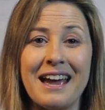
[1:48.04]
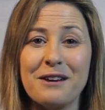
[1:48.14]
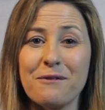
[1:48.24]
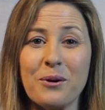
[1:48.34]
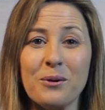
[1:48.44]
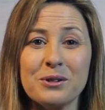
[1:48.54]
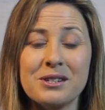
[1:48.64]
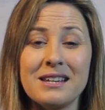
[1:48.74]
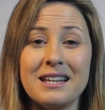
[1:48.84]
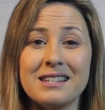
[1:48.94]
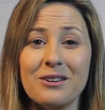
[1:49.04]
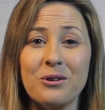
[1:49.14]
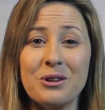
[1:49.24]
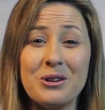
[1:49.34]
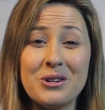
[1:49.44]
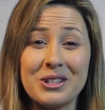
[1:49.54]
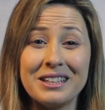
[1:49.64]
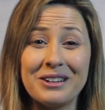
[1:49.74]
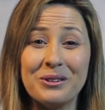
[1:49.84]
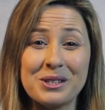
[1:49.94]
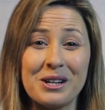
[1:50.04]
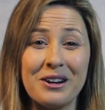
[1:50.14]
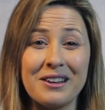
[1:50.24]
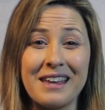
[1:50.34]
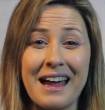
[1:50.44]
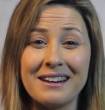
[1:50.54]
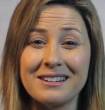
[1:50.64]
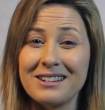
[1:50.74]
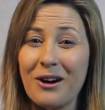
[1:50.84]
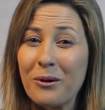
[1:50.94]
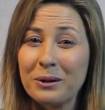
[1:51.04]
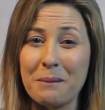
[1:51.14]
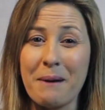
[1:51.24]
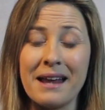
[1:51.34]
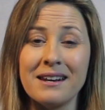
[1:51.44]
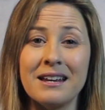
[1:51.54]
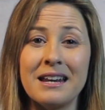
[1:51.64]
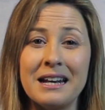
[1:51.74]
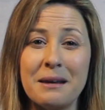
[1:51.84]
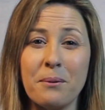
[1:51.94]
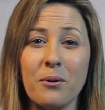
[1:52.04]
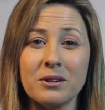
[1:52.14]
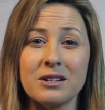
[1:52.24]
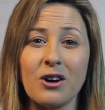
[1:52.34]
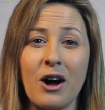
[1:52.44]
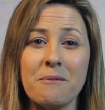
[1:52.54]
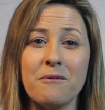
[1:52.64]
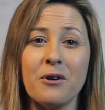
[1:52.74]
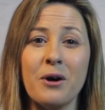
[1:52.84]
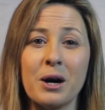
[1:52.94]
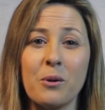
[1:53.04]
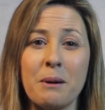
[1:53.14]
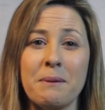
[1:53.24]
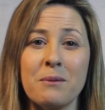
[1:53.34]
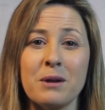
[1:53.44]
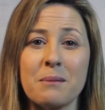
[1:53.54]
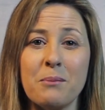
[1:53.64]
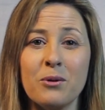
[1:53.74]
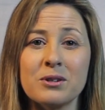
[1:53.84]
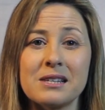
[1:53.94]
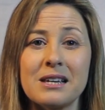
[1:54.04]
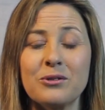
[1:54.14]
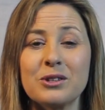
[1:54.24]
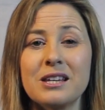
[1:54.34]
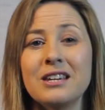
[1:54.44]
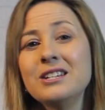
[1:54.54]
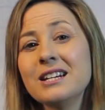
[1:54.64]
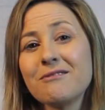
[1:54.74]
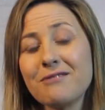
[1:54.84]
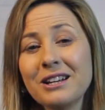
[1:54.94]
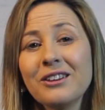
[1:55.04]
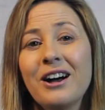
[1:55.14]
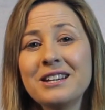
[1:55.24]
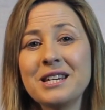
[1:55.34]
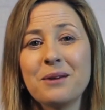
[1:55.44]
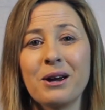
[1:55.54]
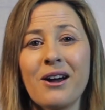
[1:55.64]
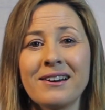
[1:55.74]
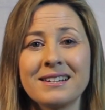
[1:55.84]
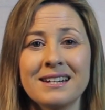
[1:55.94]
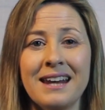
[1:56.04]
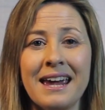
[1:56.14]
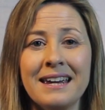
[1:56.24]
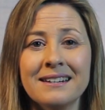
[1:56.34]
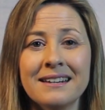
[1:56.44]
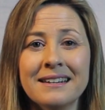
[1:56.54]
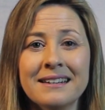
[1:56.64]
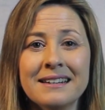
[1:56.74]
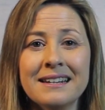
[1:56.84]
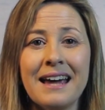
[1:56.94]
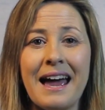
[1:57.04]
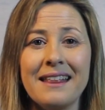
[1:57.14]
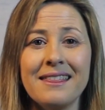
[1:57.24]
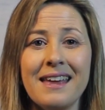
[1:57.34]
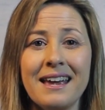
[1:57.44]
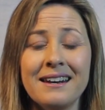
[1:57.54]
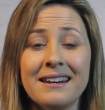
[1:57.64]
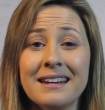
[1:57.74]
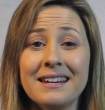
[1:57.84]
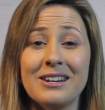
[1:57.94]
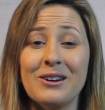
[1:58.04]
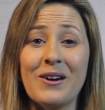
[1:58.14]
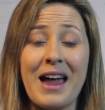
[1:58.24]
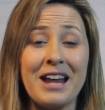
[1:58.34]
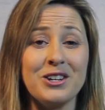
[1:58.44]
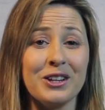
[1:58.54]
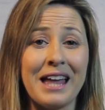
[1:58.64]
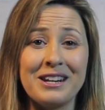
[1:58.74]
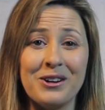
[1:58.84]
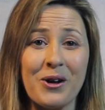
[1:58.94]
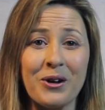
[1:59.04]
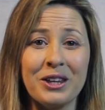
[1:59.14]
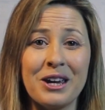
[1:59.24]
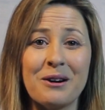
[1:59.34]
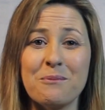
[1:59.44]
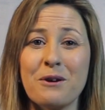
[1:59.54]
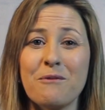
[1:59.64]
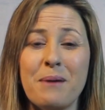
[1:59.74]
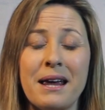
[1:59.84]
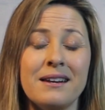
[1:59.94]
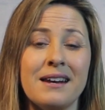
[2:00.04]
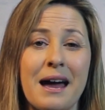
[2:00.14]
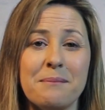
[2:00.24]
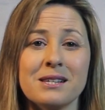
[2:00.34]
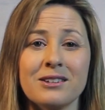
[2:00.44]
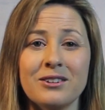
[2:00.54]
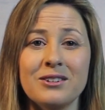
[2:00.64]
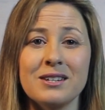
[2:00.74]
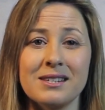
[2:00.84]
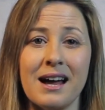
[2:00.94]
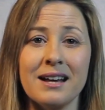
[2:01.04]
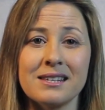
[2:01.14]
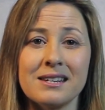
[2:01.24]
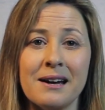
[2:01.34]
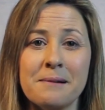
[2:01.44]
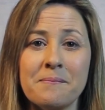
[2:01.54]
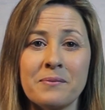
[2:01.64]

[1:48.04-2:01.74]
And of course, it's usually also that holding pattern an important time for equipping with more skills that you didn't realize that you were going to need. And then, you know, had you landed earlier, it would have been an absolute disaster.